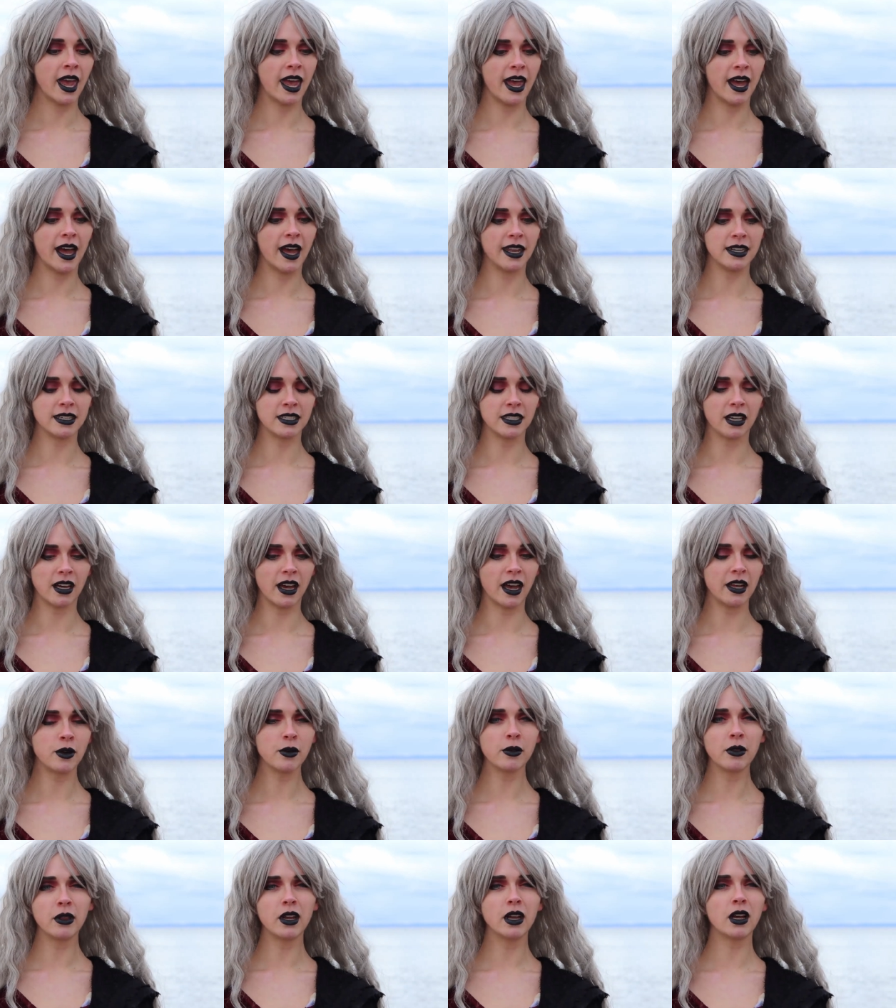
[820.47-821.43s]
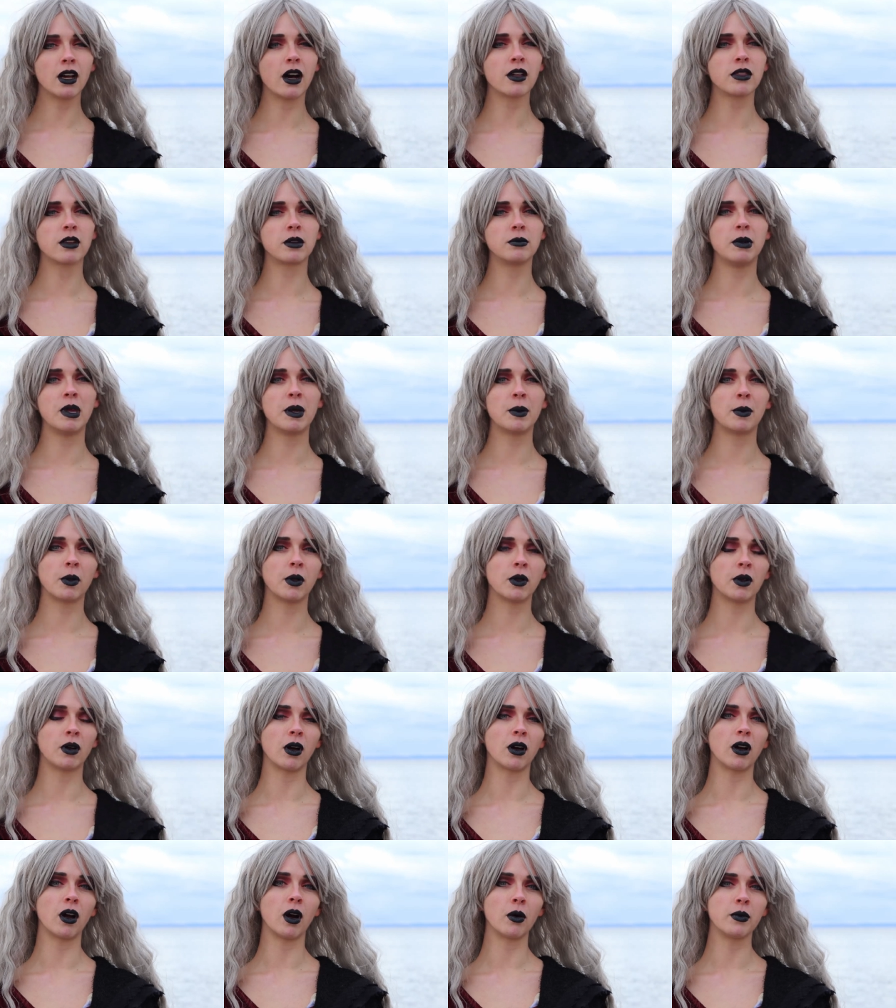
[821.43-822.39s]
And uh, I don't think other
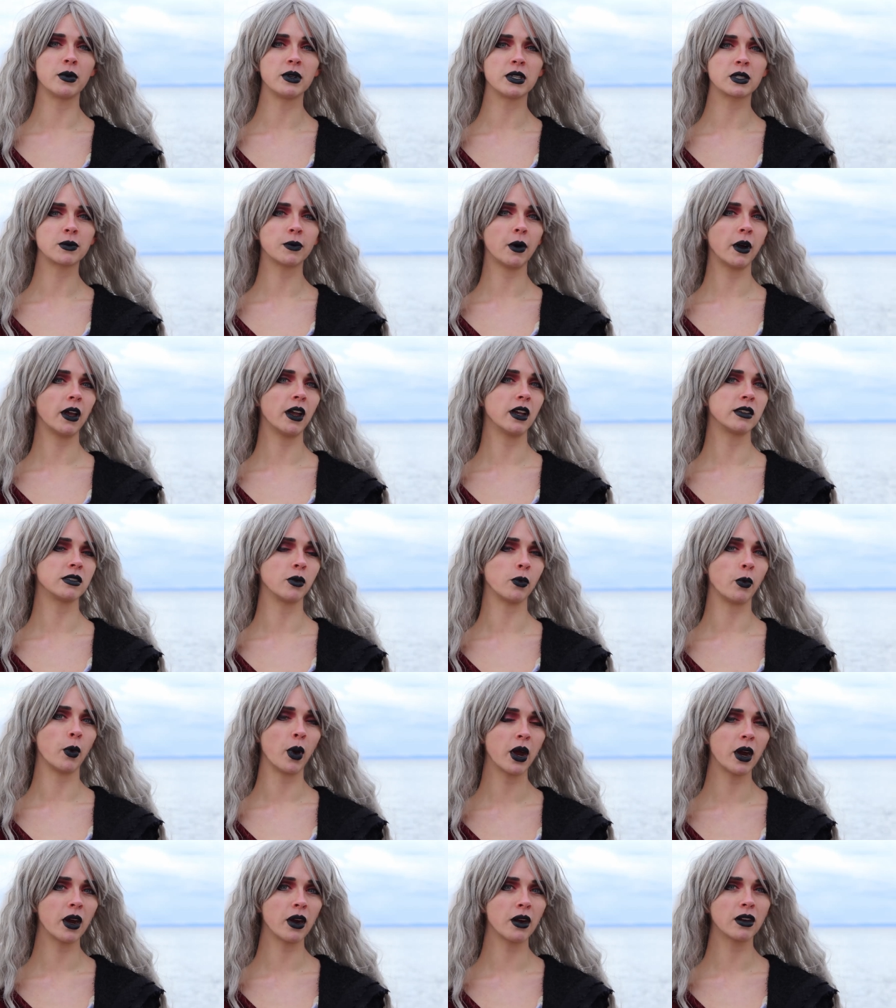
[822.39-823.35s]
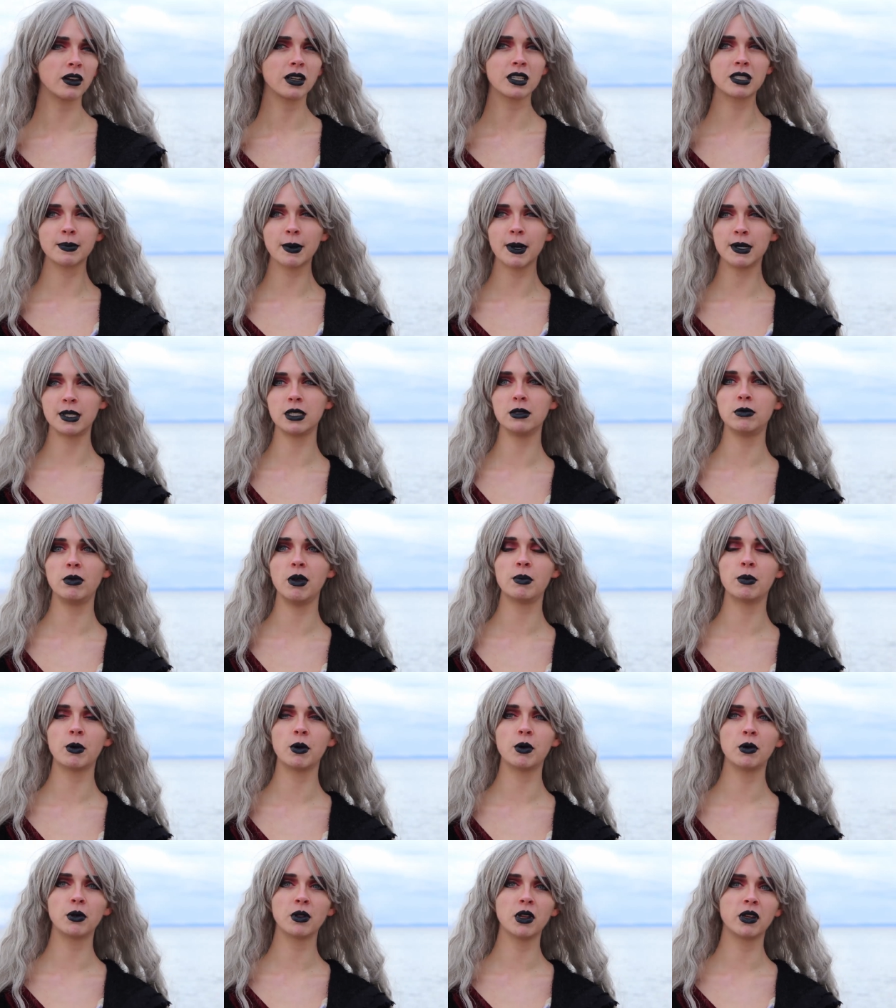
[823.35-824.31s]
people are always quite as aware, especially
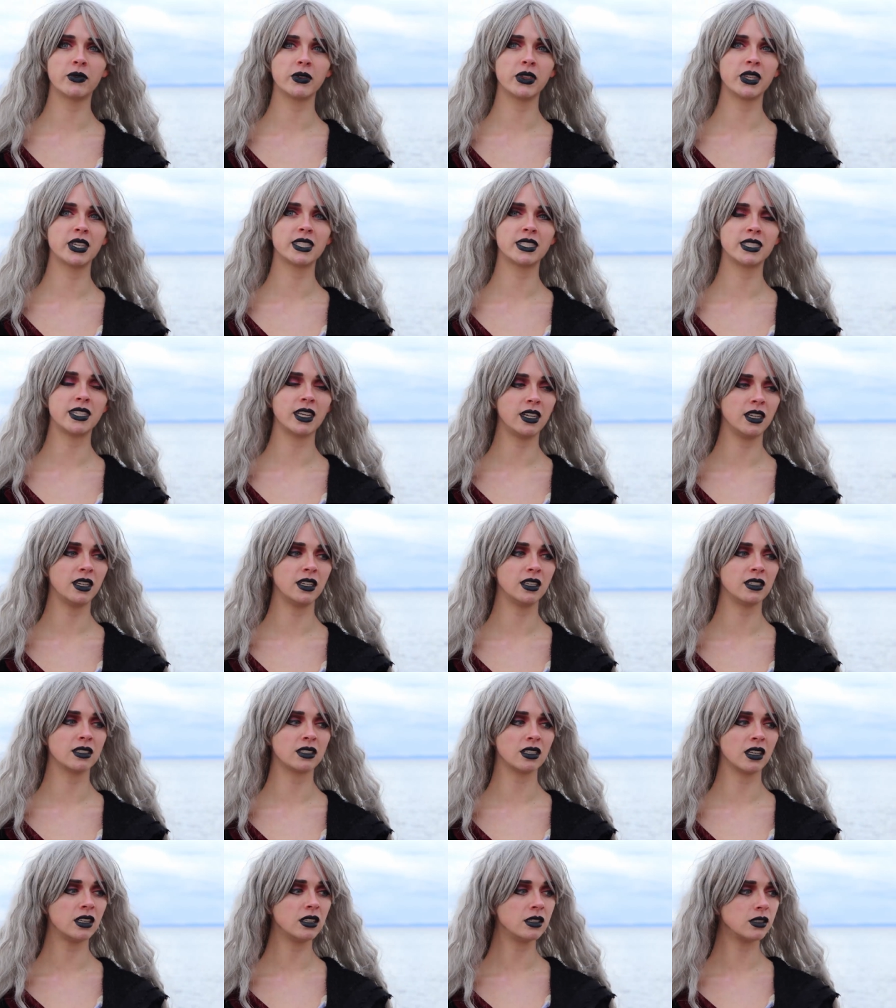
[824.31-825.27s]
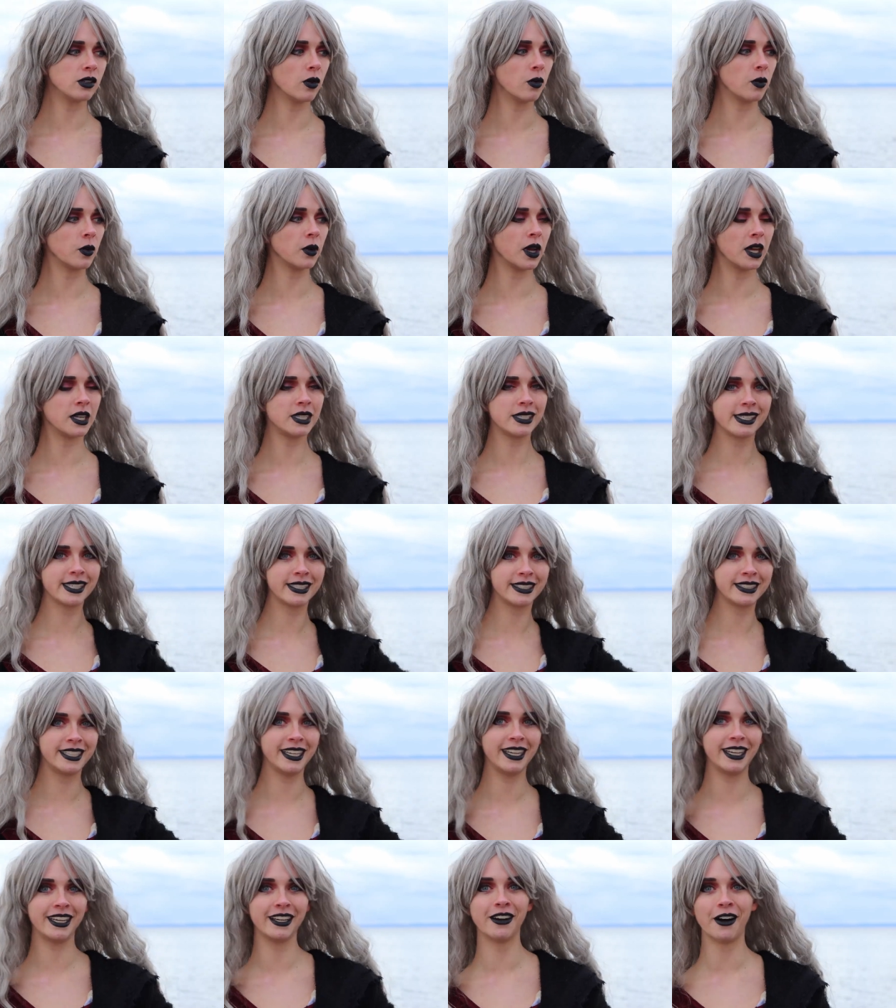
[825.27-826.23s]
people who live in the cities and don't get to
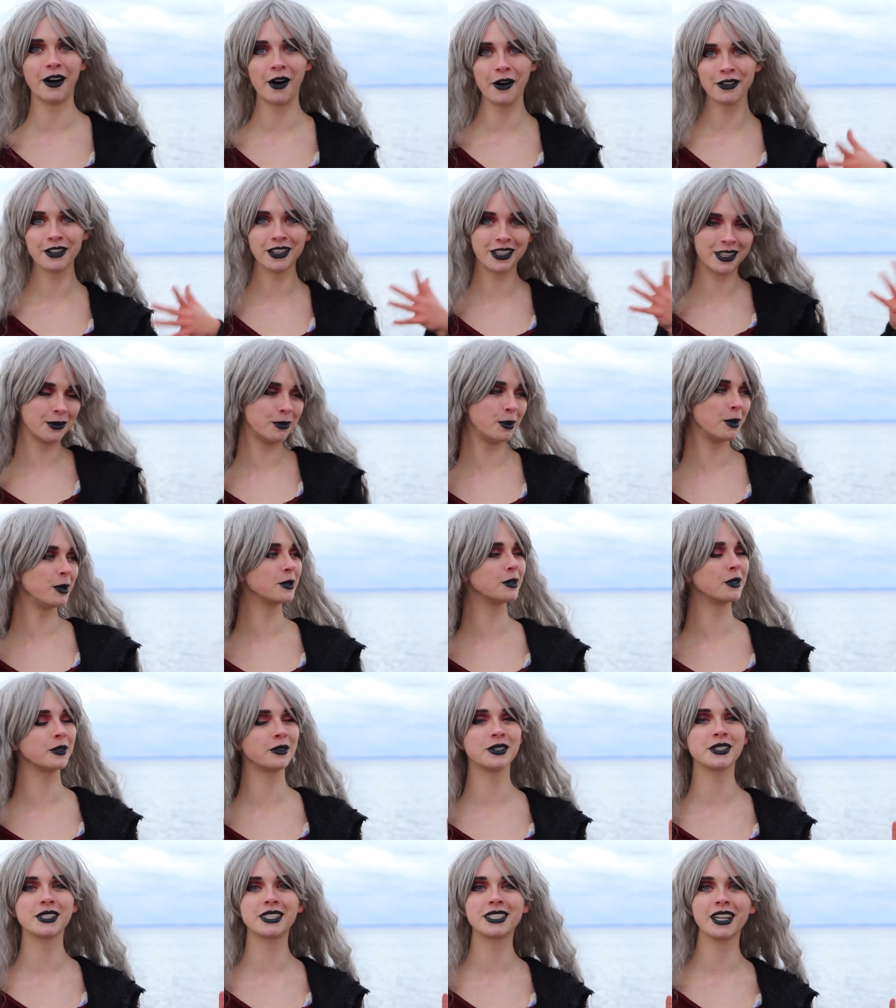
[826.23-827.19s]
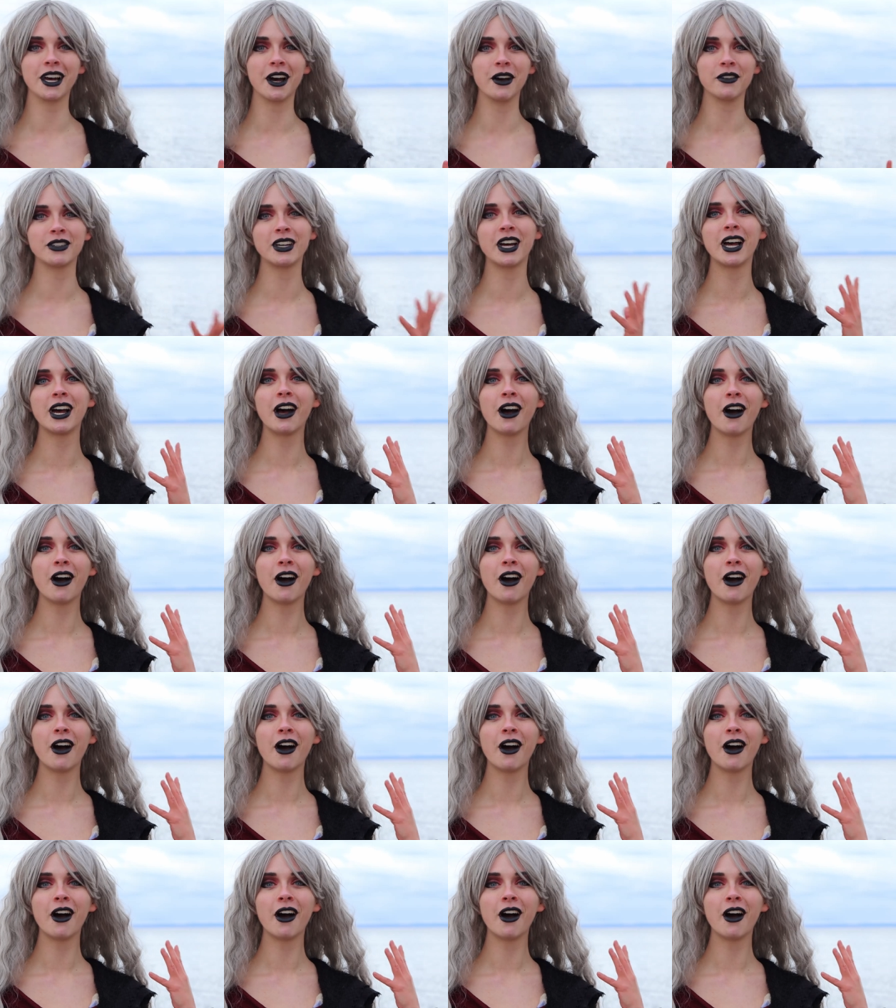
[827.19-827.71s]
see all the this beautiful stuff